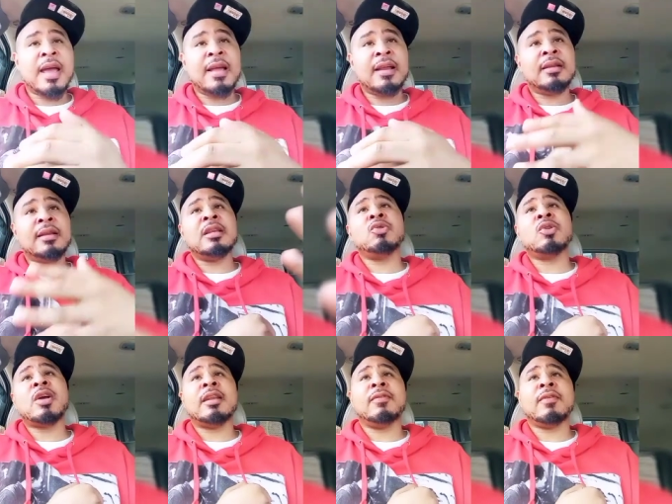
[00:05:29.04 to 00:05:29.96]
that. And then you
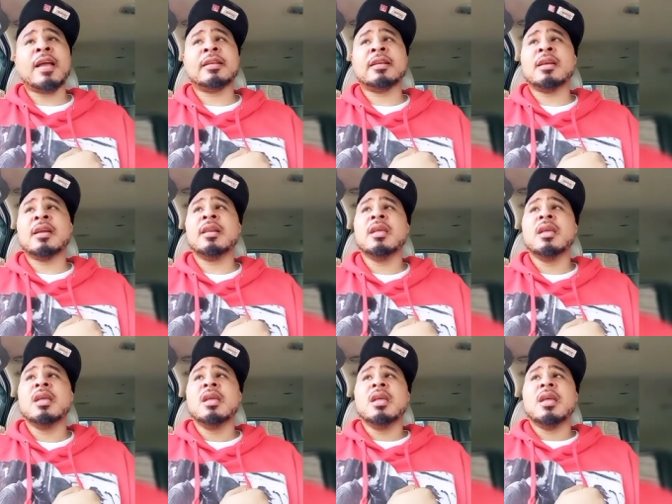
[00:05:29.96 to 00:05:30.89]
got the fact in
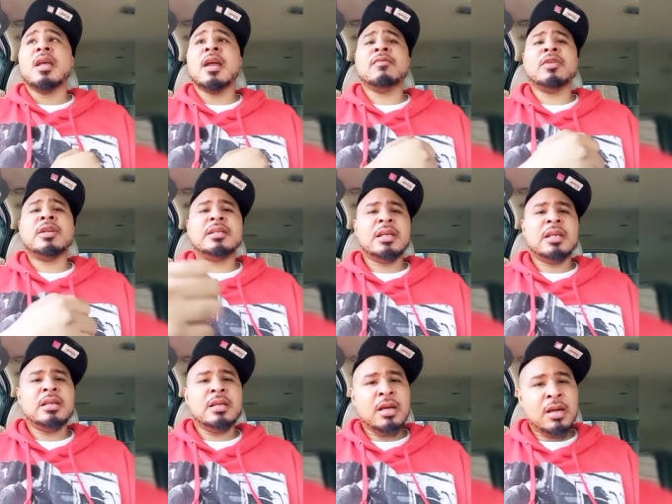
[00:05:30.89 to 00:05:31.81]
every
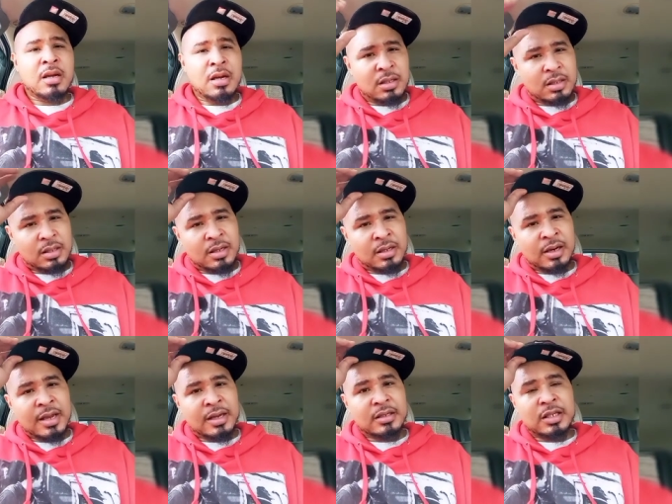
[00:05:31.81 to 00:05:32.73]
10 years in the
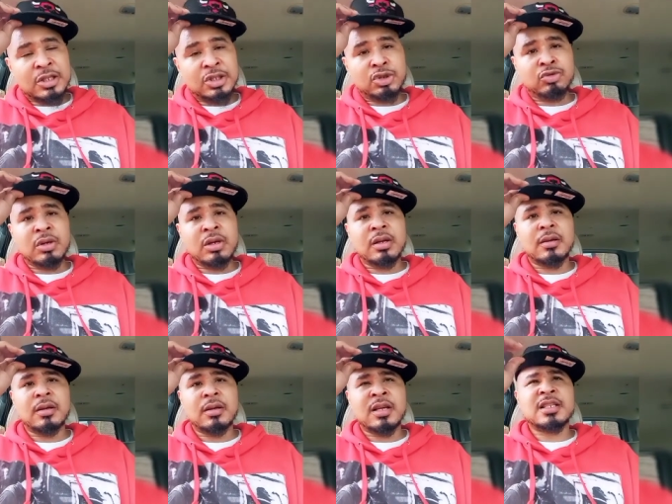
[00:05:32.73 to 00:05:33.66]
Lakers history,
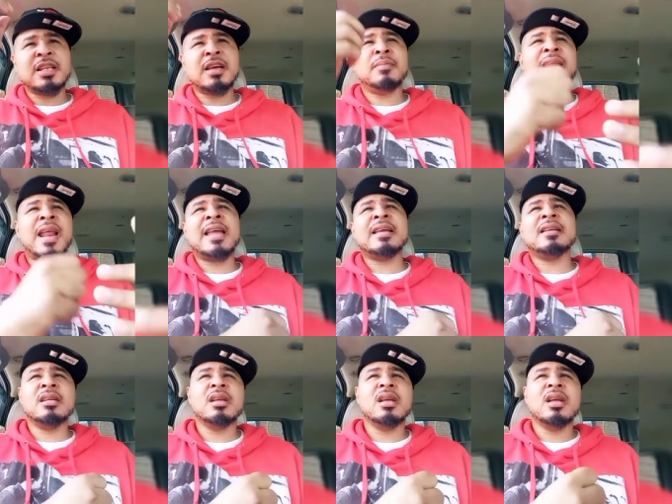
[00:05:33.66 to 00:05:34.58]
except
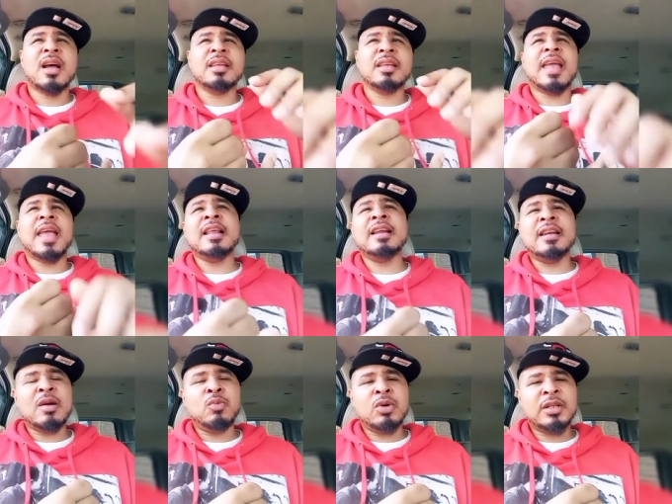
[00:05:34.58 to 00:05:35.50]
90, I think 80
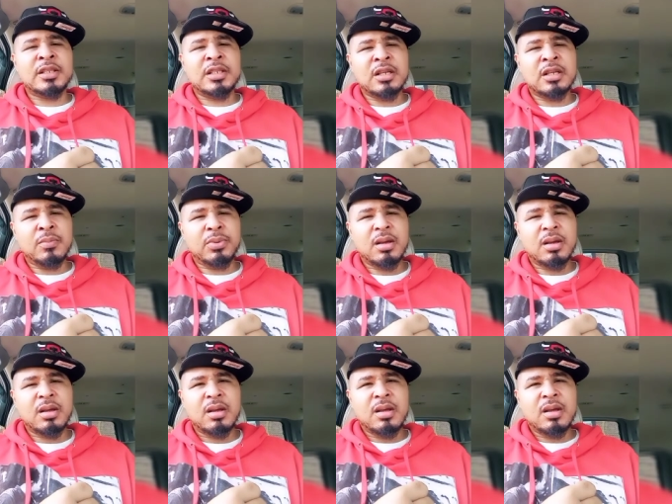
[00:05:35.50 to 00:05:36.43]
they won the chip.
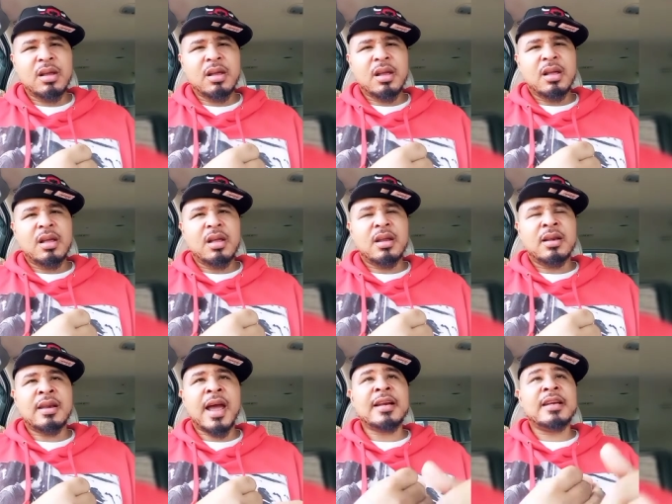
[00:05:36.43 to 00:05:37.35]

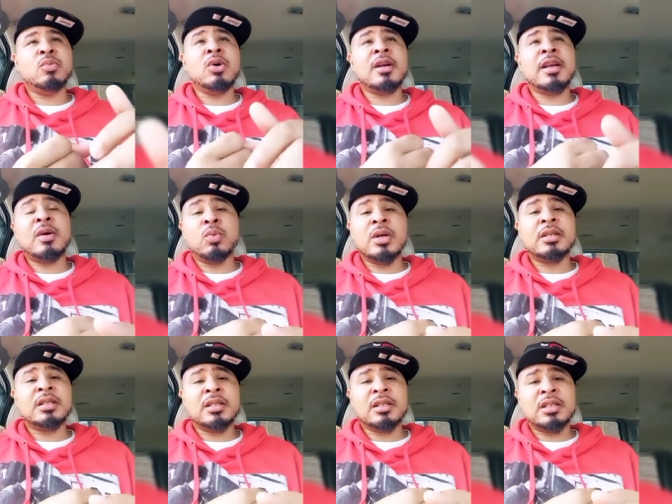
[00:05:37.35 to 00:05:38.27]
91 they
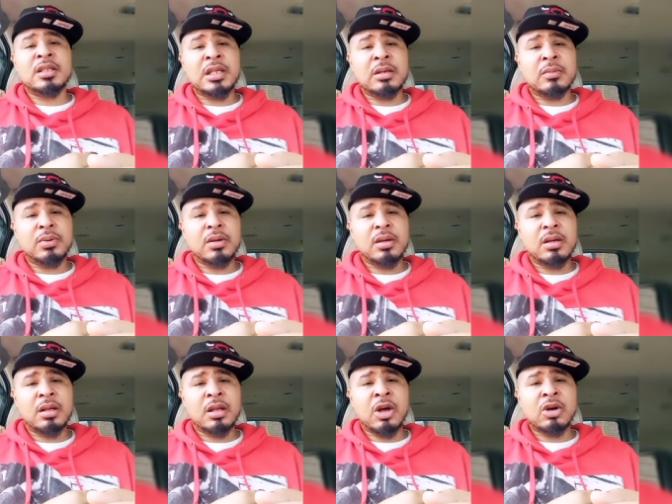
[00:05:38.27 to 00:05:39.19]
went to the chip,
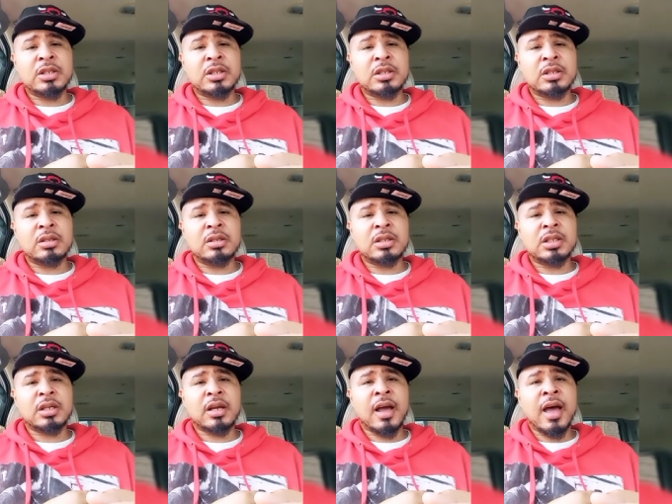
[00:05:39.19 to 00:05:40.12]
lost to
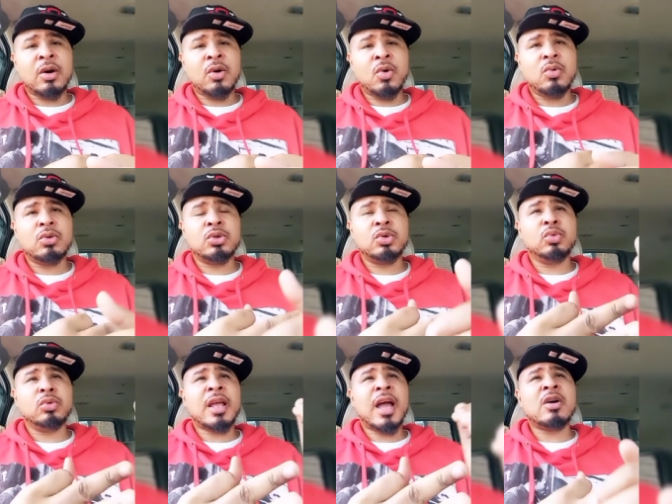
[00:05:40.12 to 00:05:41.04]
Chicago.
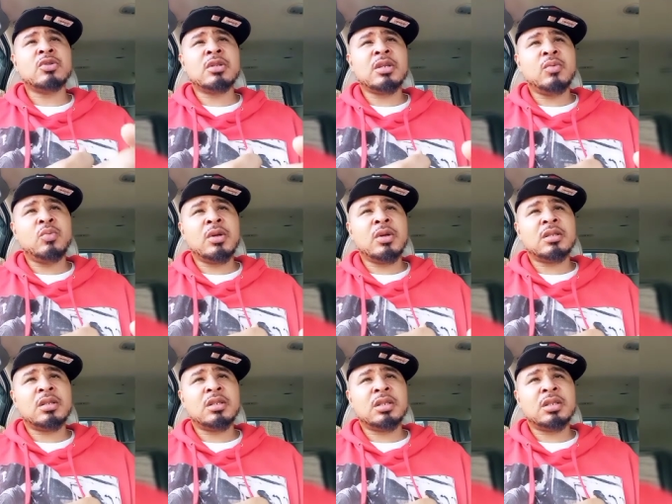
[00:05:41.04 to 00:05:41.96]
2000 they went
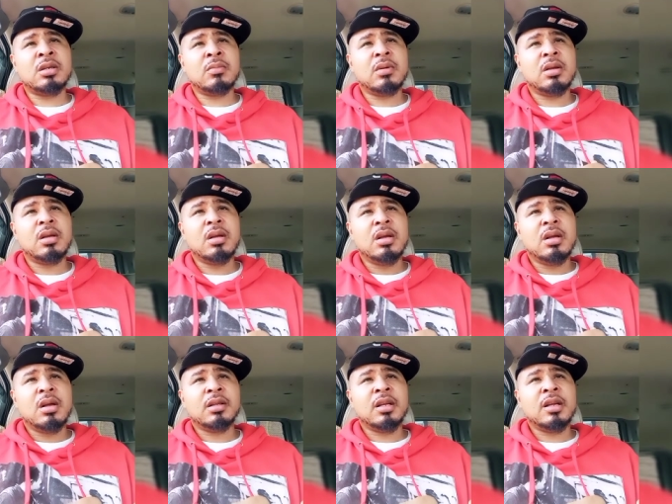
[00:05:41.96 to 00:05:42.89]
to the chip,
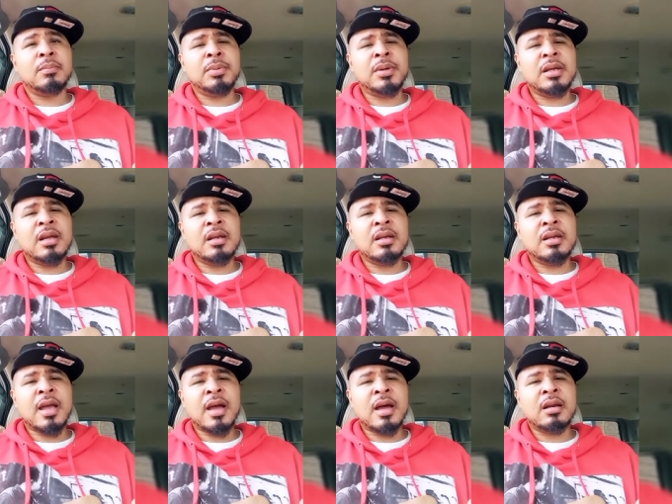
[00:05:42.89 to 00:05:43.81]
I think beat
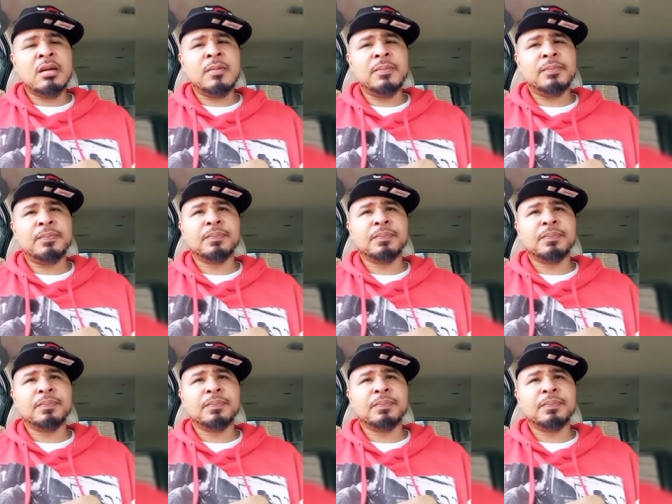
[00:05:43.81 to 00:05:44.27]
Indiana.